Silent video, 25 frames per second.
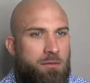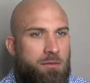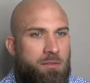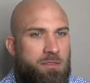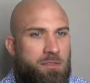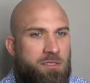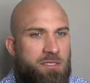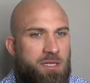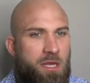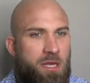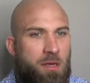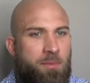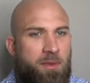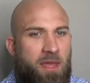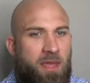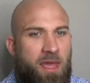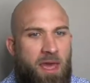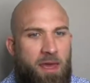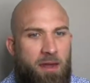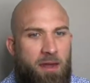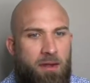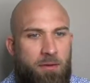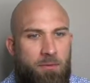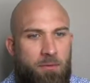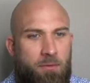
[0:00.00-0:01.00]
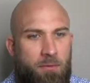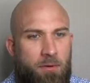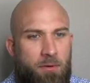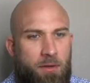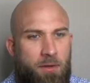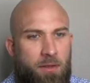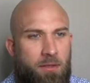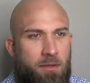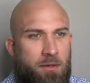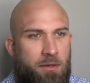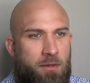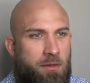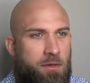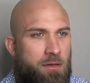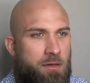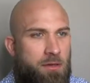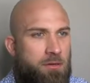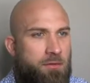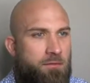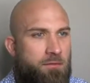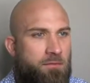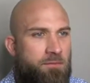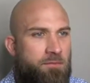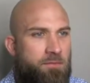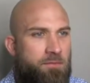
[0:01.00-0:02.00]
subcategory
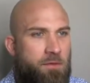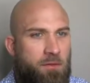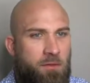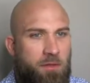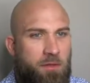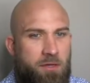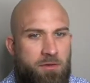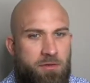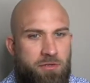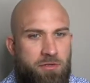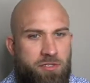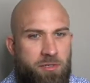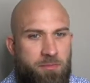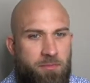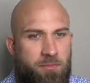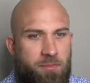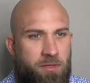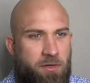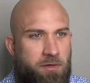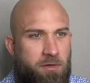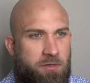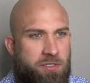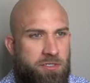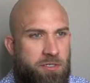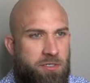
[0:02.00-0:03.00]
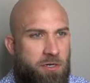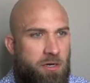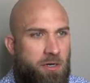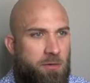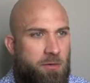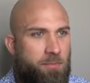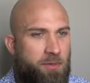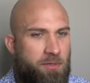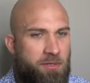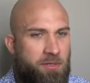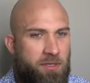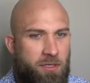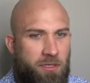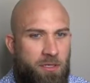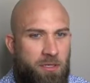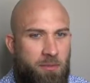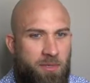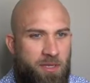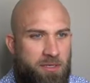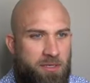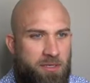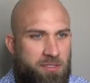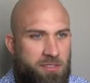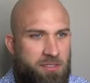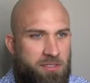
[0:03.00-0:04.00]
of the leadership literature, particularly
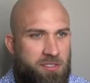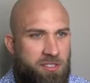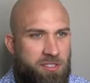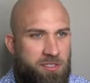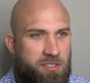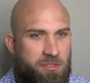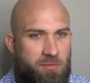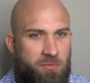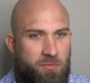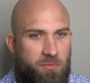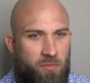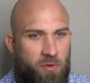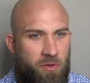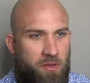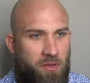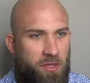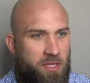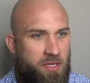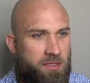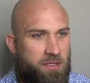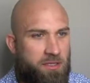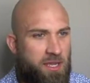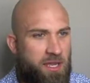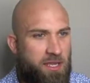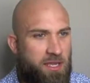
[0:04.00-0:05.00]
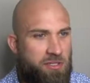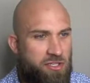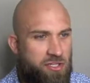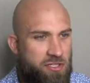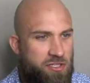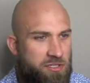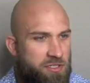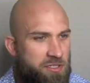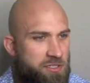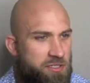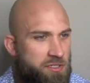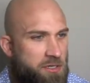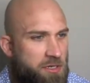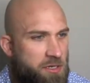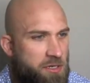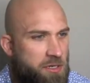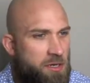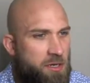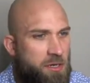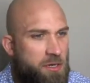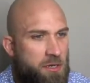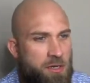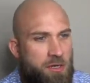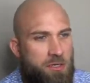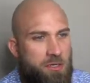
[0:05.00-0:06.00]
because it's just really contentious.
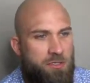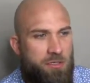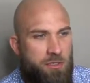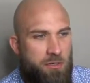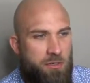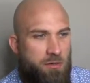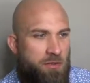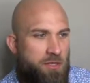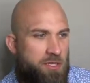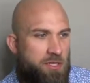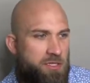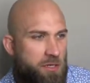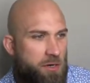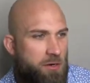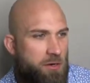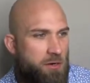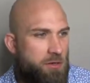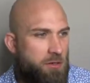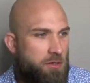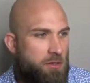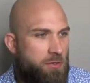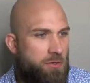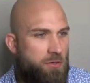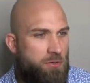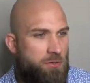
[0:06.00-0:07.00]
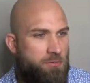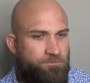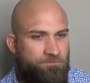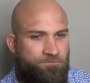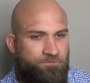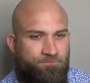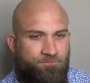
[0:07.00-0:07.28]
So this article